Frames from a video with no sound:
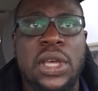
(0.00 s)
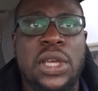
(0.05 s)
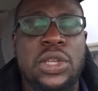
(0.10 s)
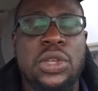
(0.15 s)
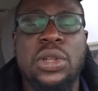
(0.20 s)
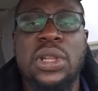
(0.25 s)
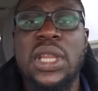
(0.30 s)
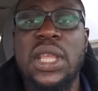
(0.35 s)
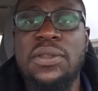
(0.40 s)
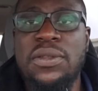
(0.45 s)

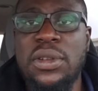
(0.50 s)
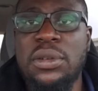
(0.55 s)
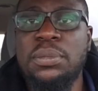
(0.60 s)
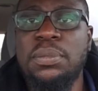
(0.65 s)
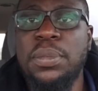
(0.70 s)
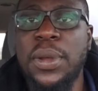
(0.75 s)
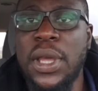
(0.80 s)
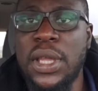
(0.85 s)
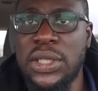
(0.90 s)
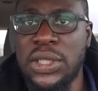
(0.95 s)
you live in
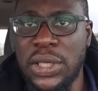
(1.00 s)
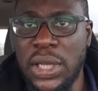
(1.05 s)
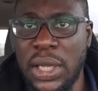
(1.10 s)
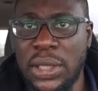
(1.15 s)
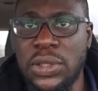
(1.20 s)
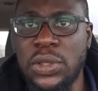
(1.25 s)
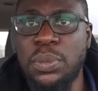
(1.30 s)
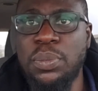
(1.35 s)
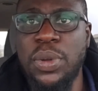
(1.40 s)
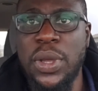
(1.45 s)
paycheck
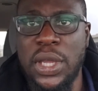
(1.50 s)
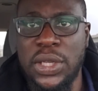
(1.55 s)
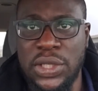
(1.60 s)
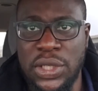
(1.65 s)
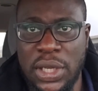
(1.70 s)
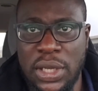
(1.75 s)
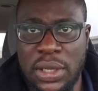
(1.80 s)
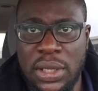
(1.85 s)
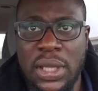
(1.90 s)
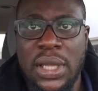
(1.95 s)
to
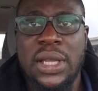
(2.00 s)
paycheck.